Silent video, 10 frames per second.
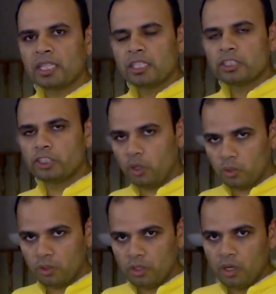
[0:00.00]
So
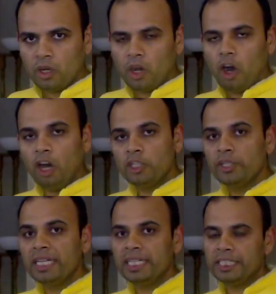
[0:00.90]
all you really
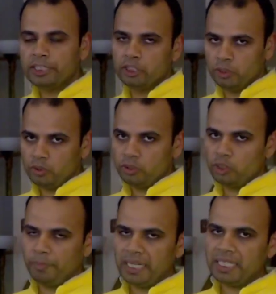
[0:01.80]
need to do to
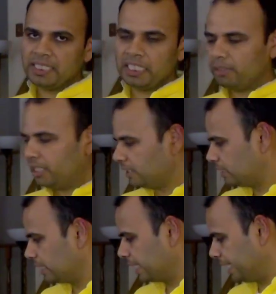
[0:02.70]
build this table is
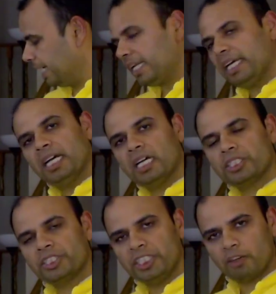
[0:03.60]
get a
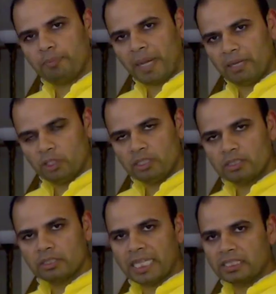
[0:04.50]
sheet of plywood
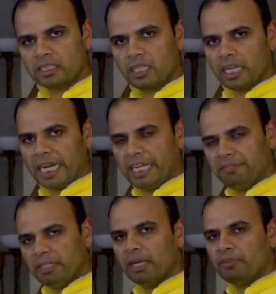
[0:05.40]
that's 8 feet
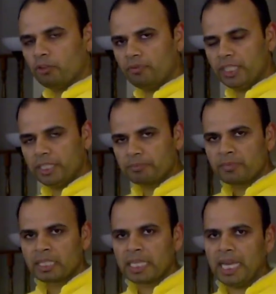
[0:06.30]
by 4 feet.
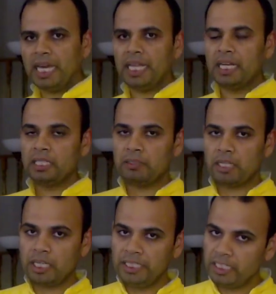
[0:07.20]
And
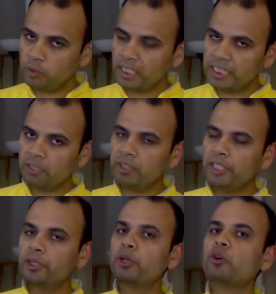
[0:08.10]
here's one thing: when you go
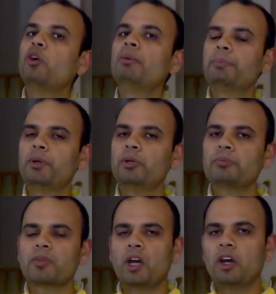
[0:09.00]
to Home Depot
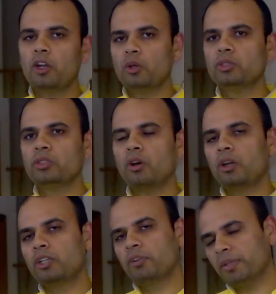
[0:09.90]
or Lowe's or
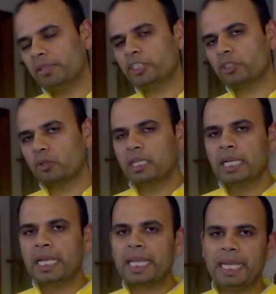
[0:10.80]
your favorite store,
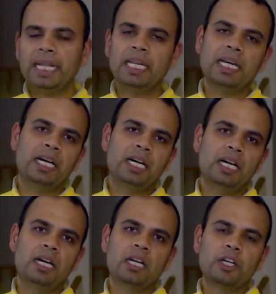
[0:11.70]
get
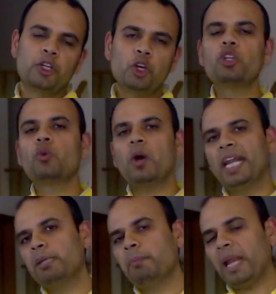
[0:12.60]
good quality
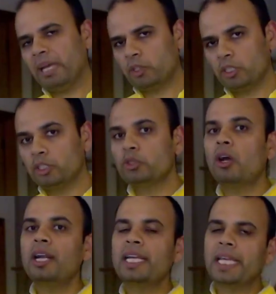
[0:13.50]
plywood. Do
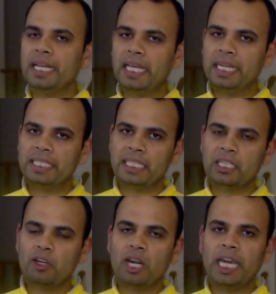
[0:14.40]
not get anything
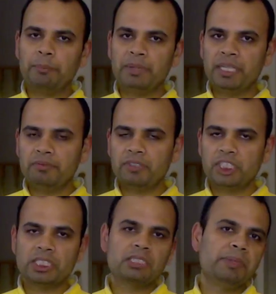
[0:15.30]
called MDF, which is
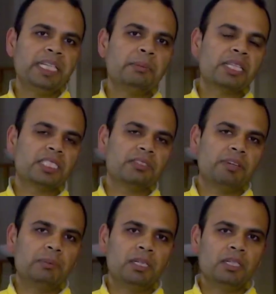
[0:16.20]
medium density
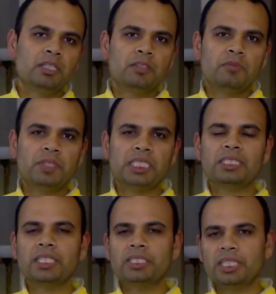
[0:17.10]
fiber, which is
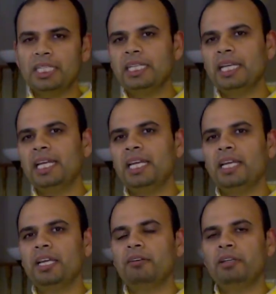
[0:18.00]
essentially a
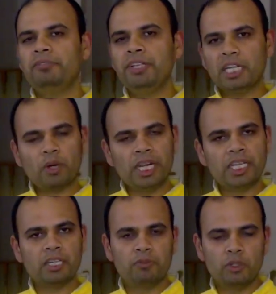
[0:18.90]
inferior quality
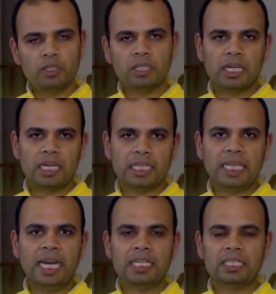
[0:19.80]
of wood
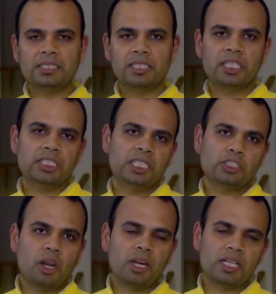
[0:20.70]
that is essentially
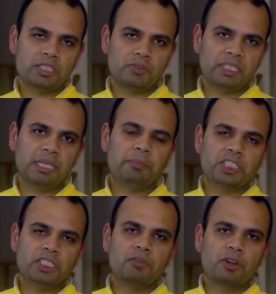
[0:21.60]
sawdust with a bunch
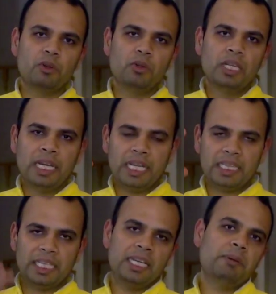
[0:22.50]
of glue and then
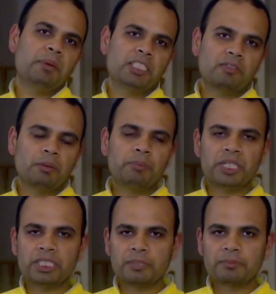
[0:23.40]
a bunch of
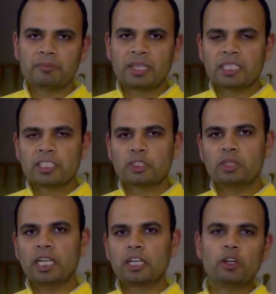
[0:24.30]
compression. So the
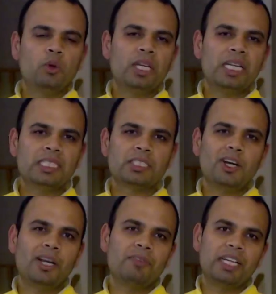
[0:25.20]
glue is not a
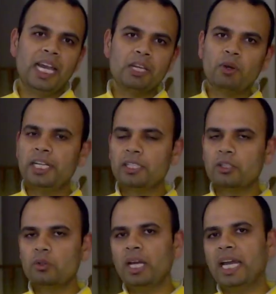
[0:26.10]
very high quality
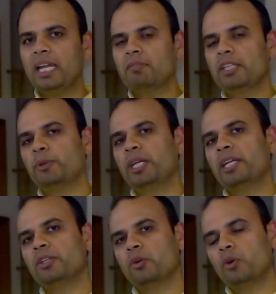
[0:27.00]
glue, and when you put it in
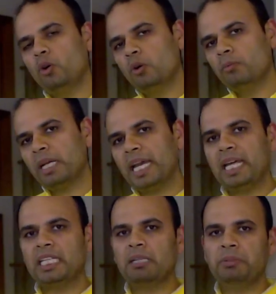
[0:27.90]
your home and
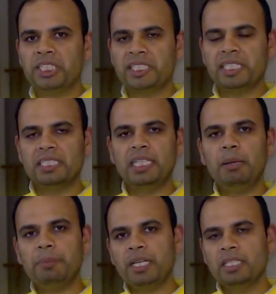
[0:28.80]
temperature changes
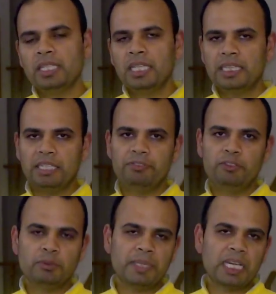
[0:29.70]
happen, then fumes
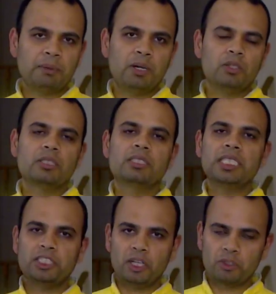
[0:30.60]
may come out, just
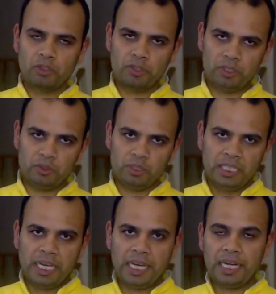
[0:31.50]
not good for you.
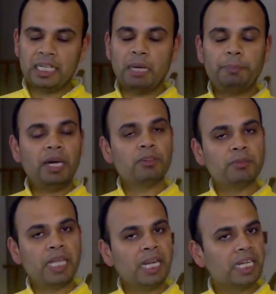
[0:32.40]
And apart from
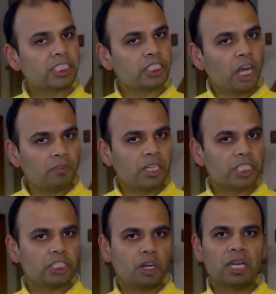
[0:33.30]
that, it's not very
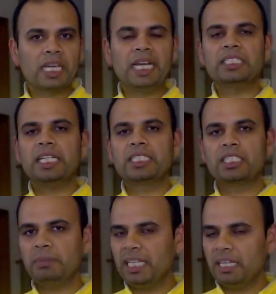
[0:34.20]
strong and it's
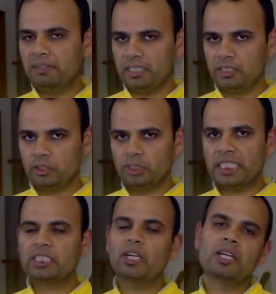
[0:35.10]
extremely heavy, so just
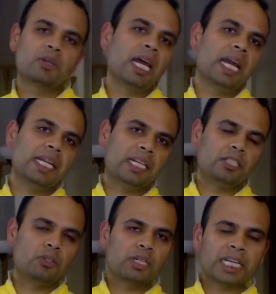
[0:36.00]
not a good idea.
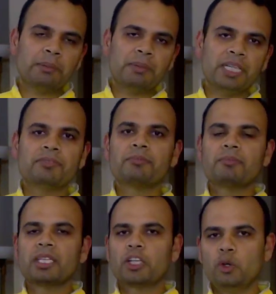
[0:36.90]
Don't get MDF,
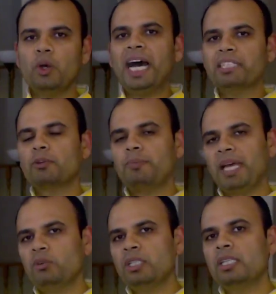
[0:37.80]
go ask for plywood.